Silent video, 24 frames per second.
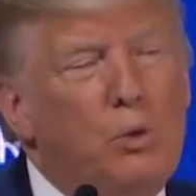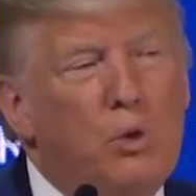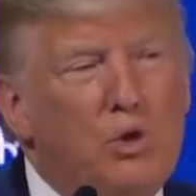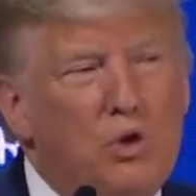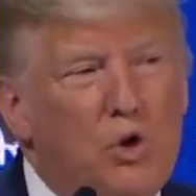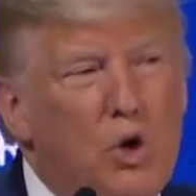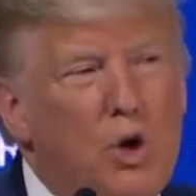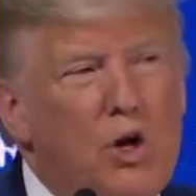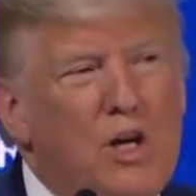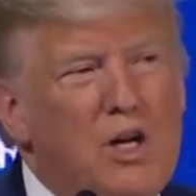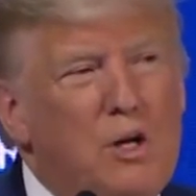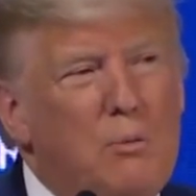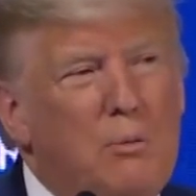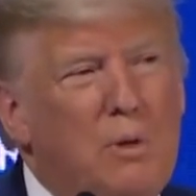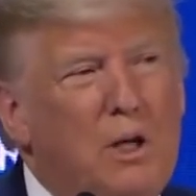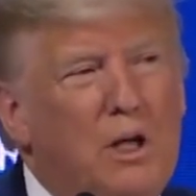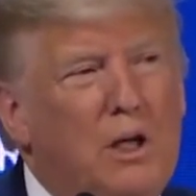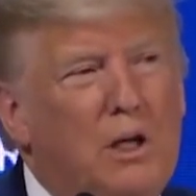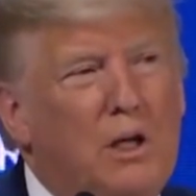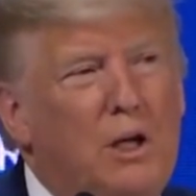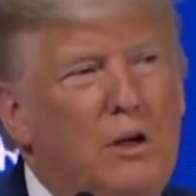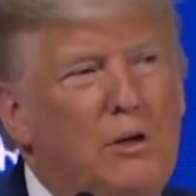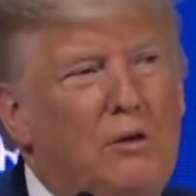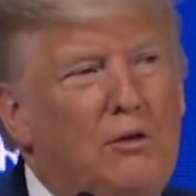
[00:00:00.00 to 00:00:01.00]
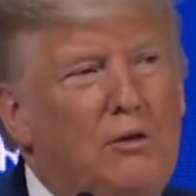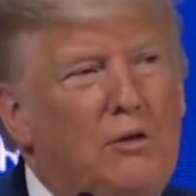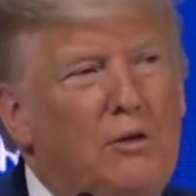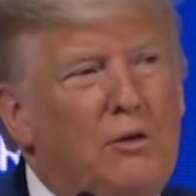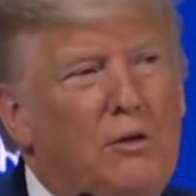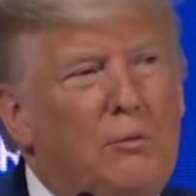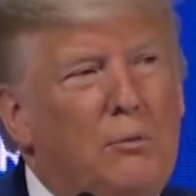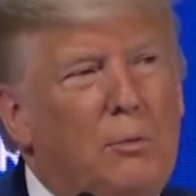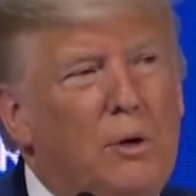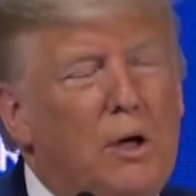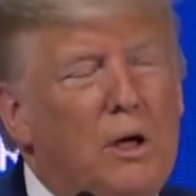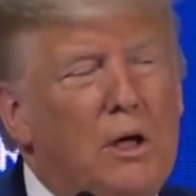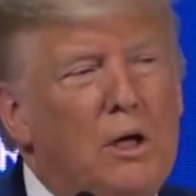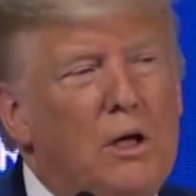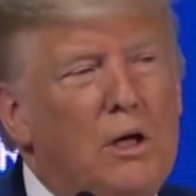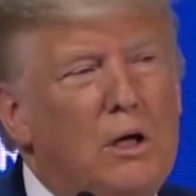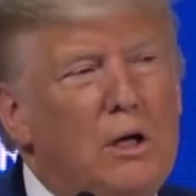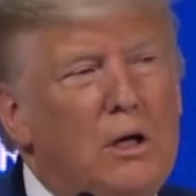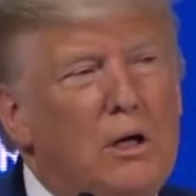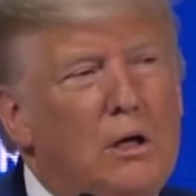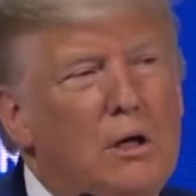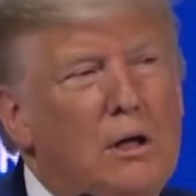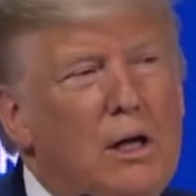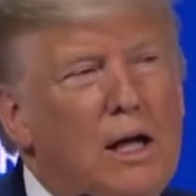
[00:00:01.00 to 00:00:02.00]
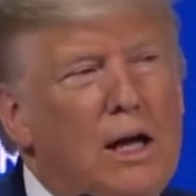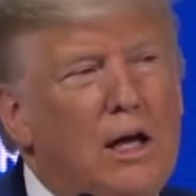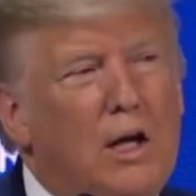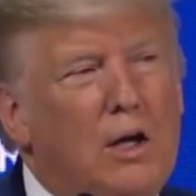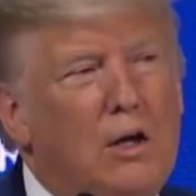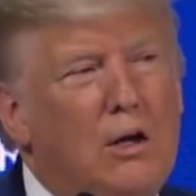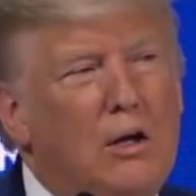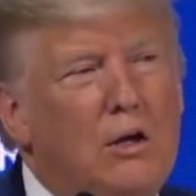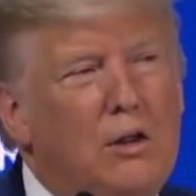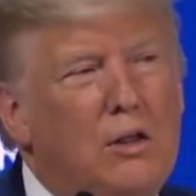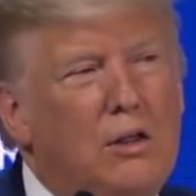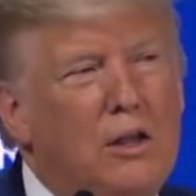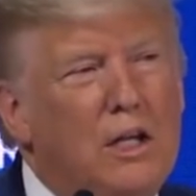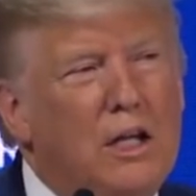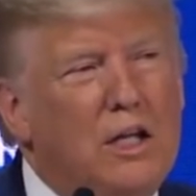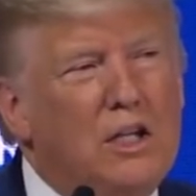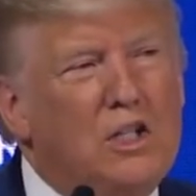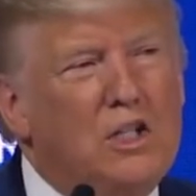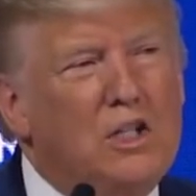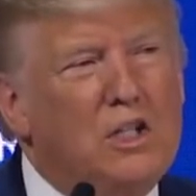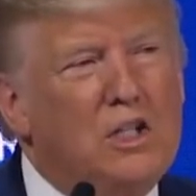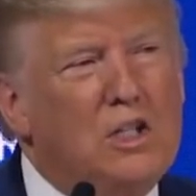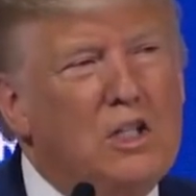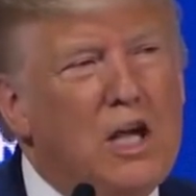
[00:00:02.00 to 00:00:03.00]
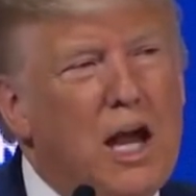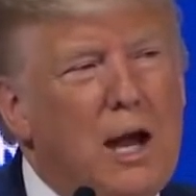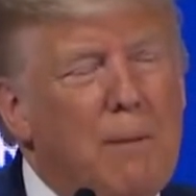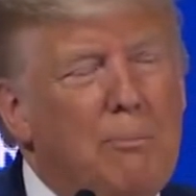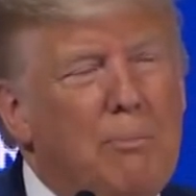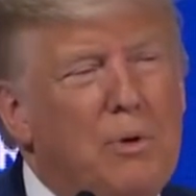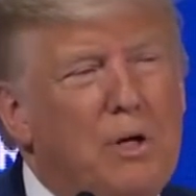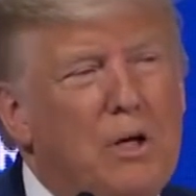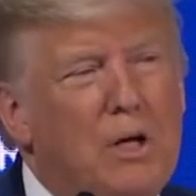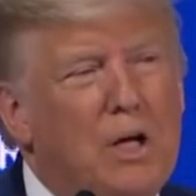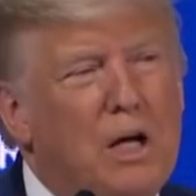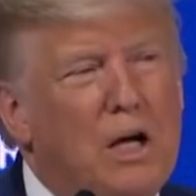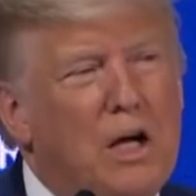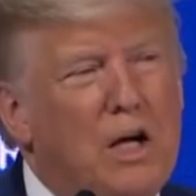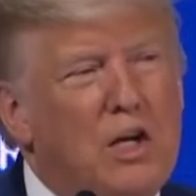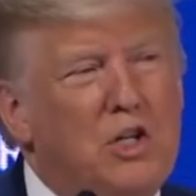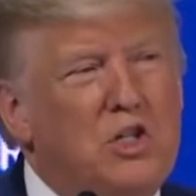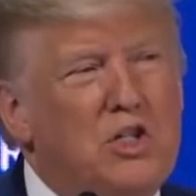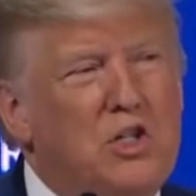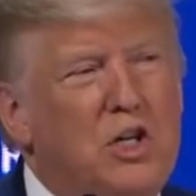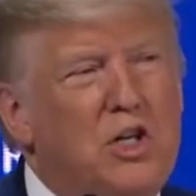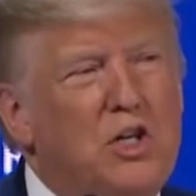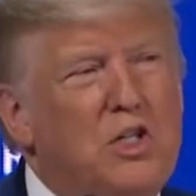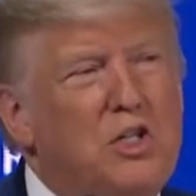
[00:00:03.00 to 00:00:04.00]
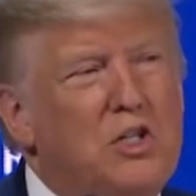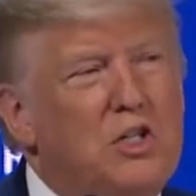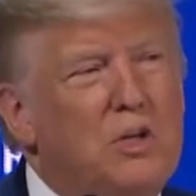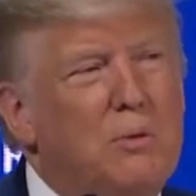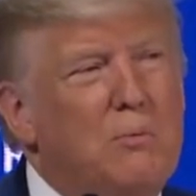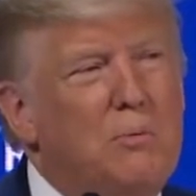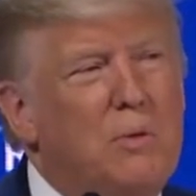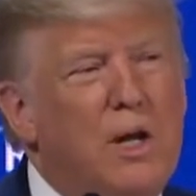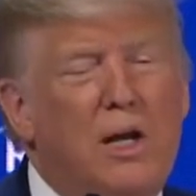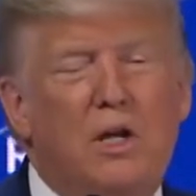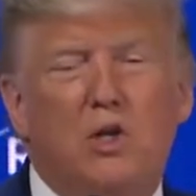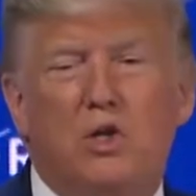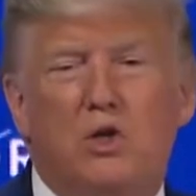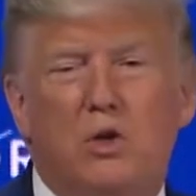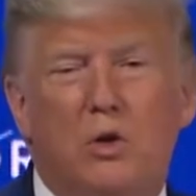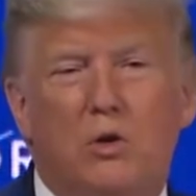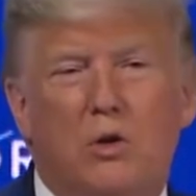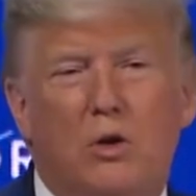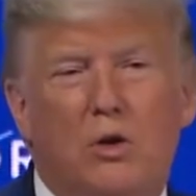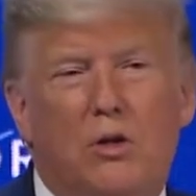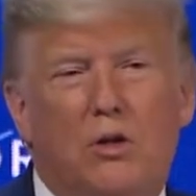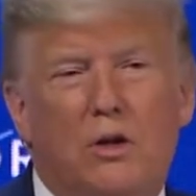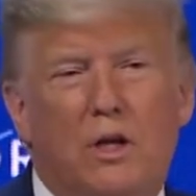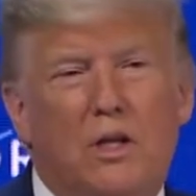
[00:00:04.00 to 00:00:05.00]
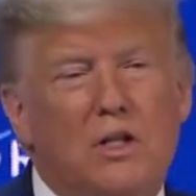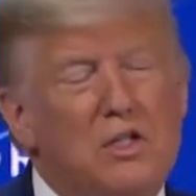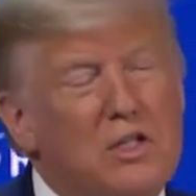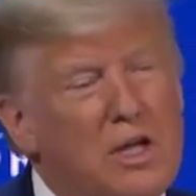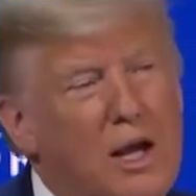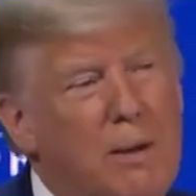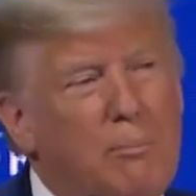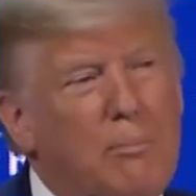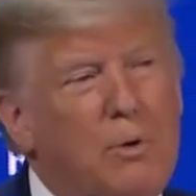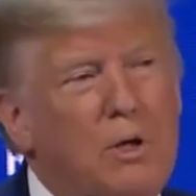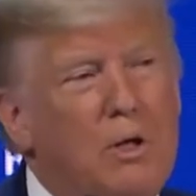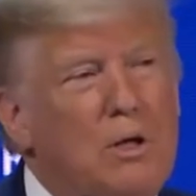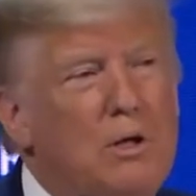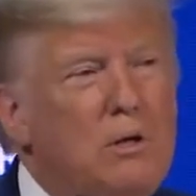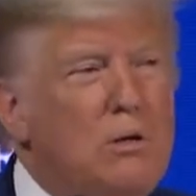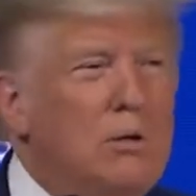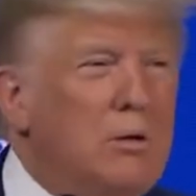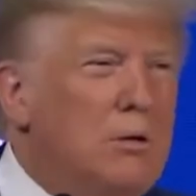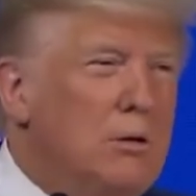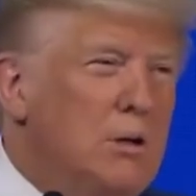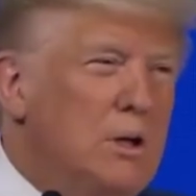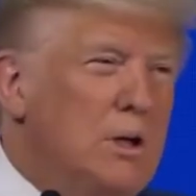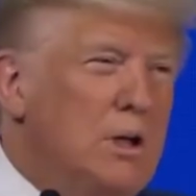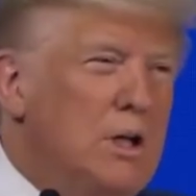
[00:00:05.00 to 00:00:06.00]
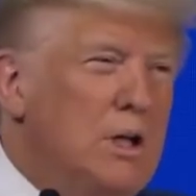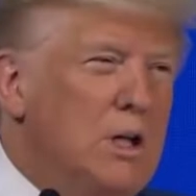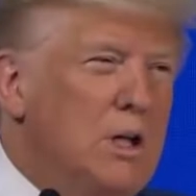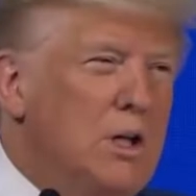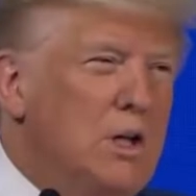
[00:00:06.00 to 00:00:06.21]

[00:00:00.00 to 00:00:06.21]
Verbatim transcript: It was going to be close, but a lot of good things happened to us, and some not so good things happened to